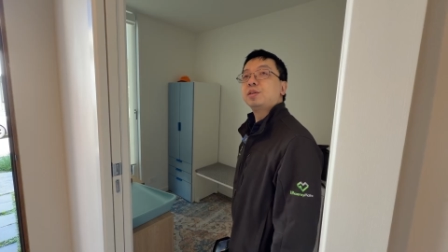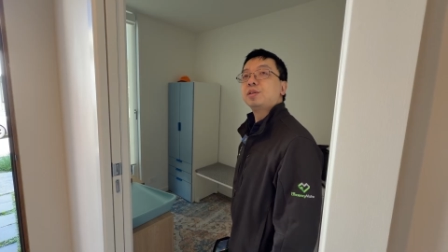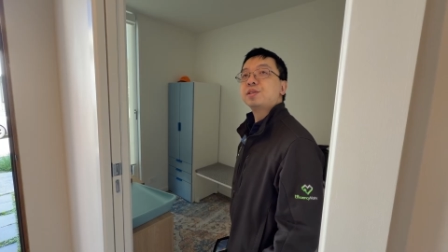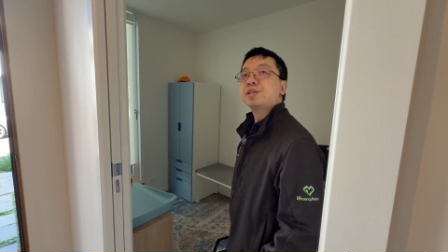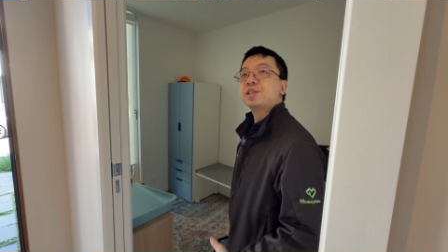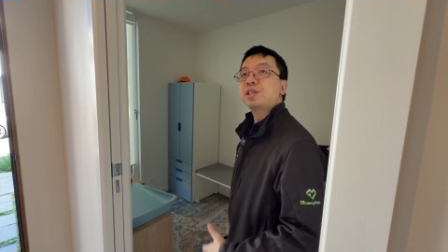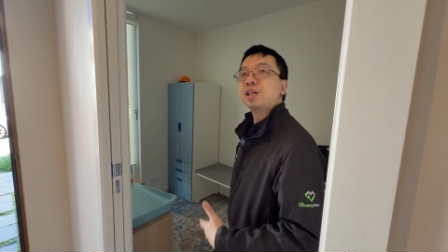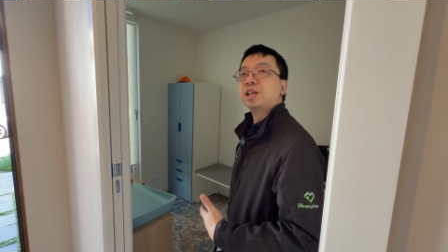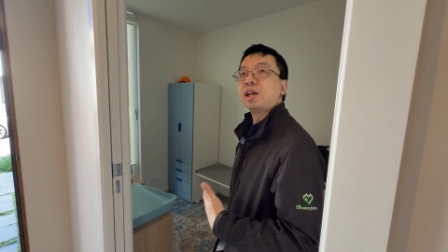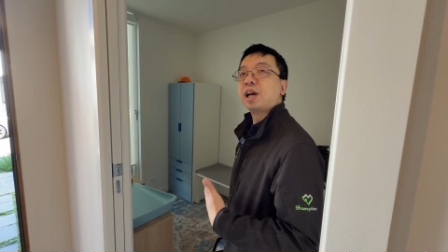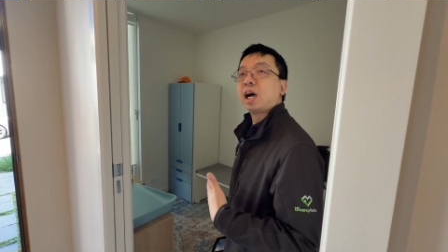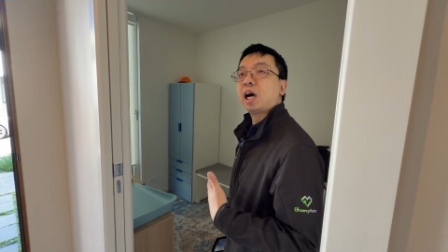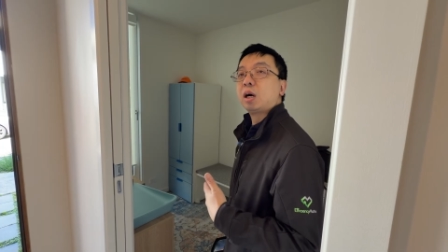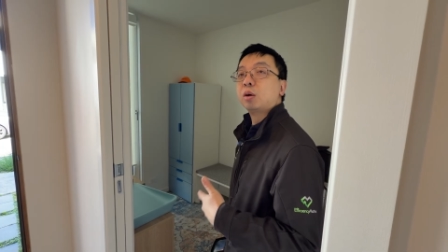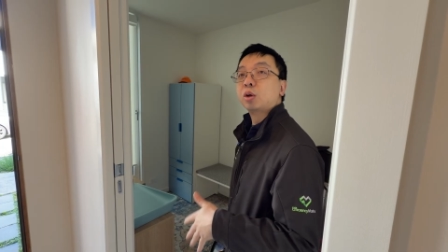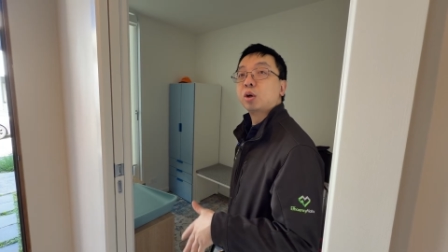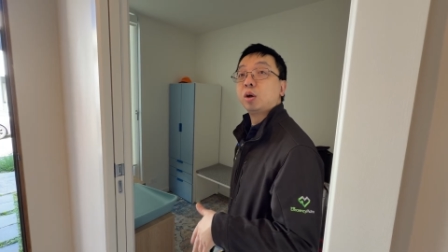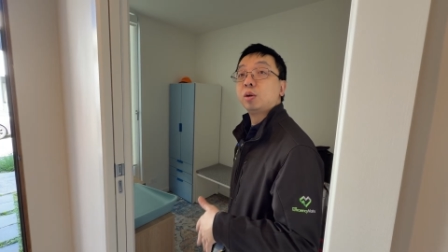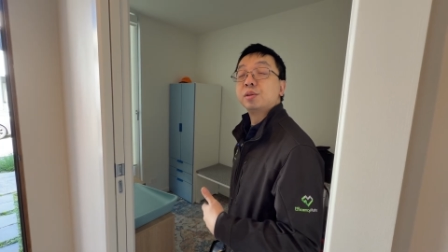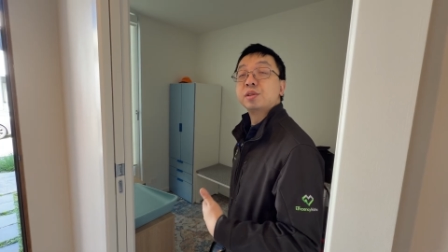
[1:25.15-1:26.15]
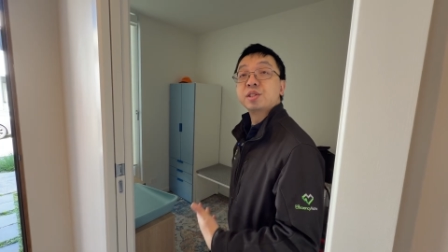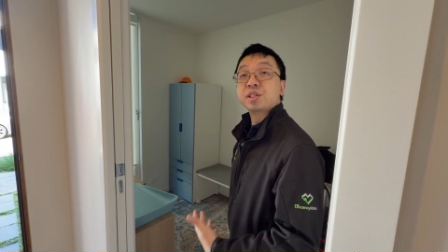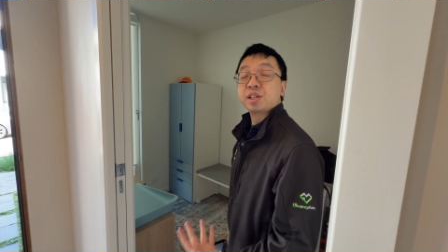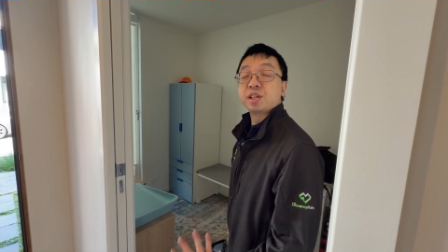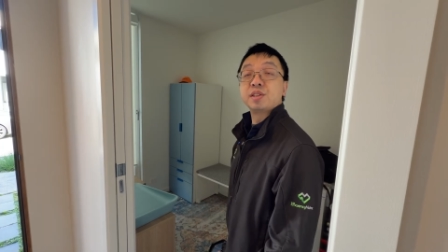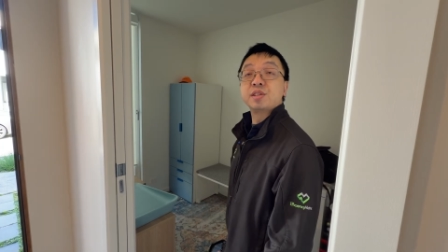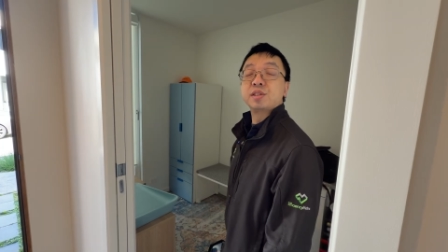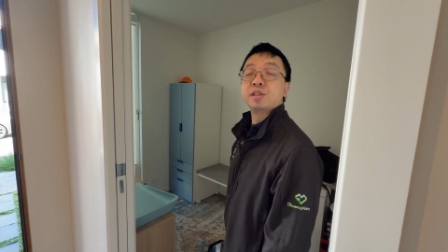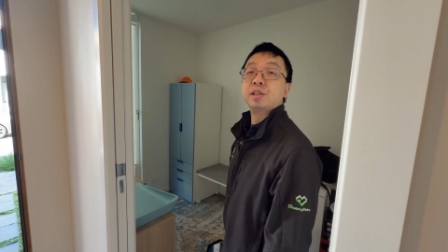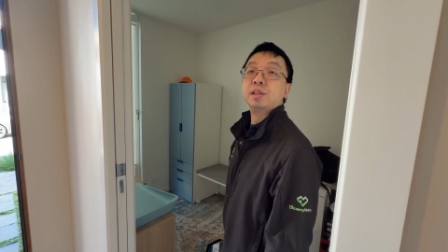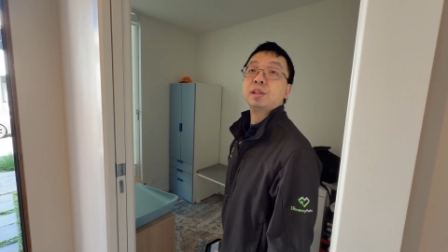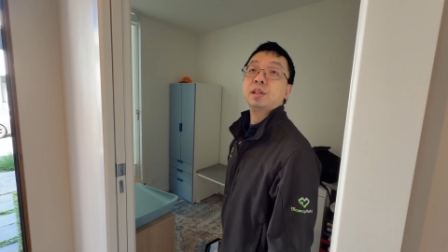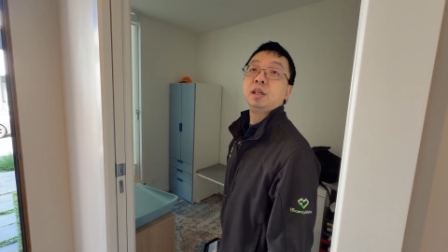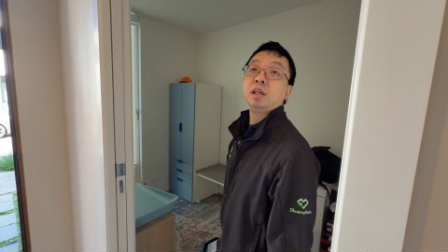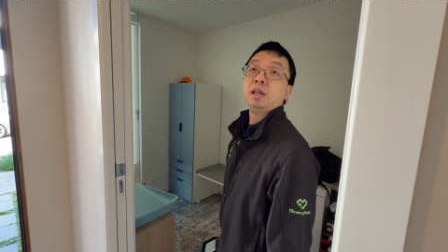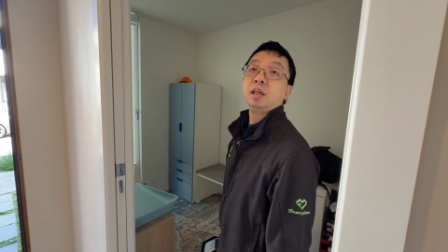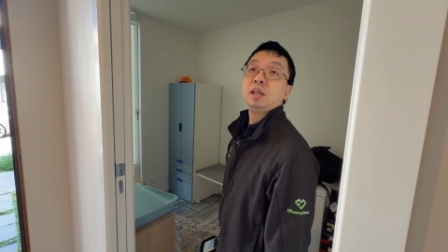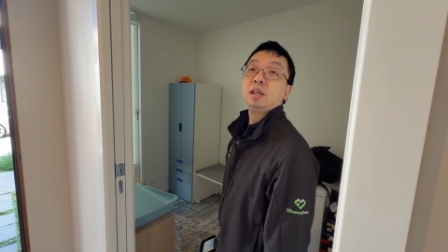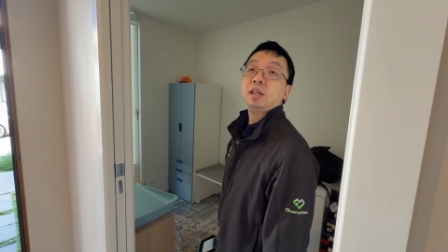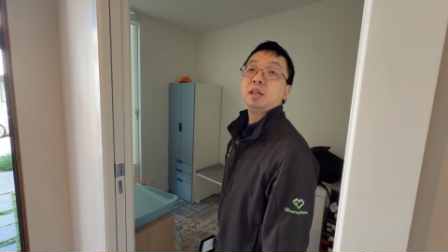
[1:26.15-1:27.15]
to see how consistent
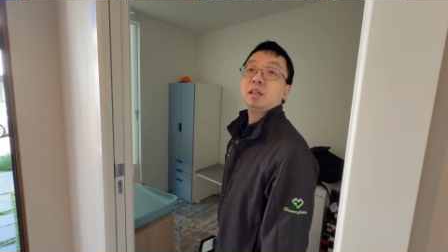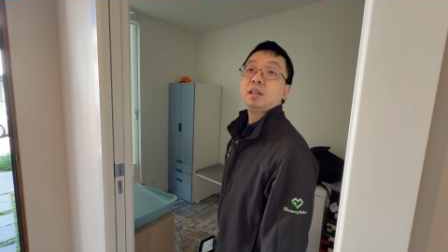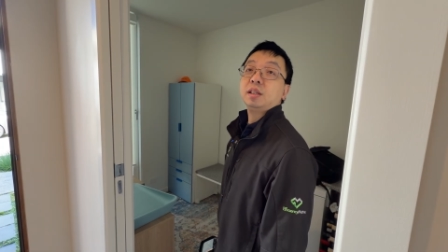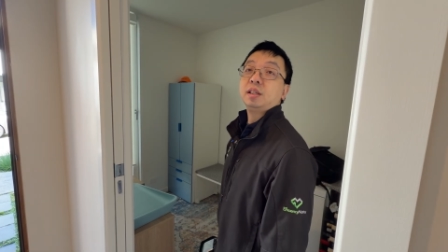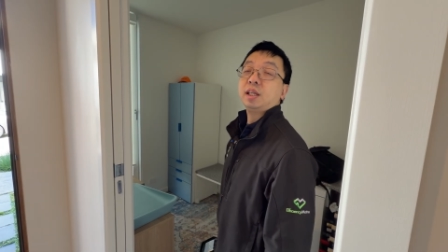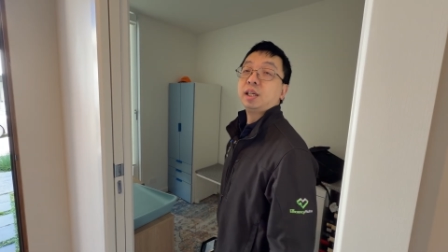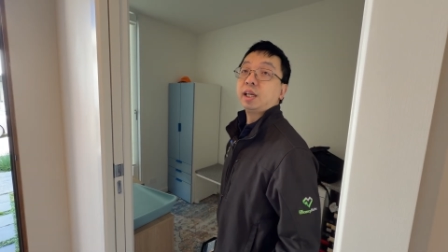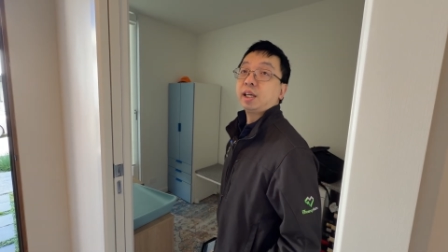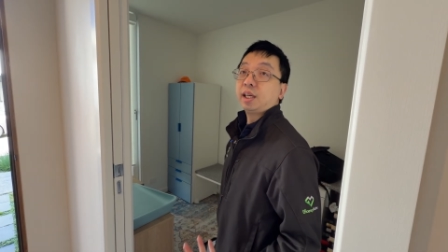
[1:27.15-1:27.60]
the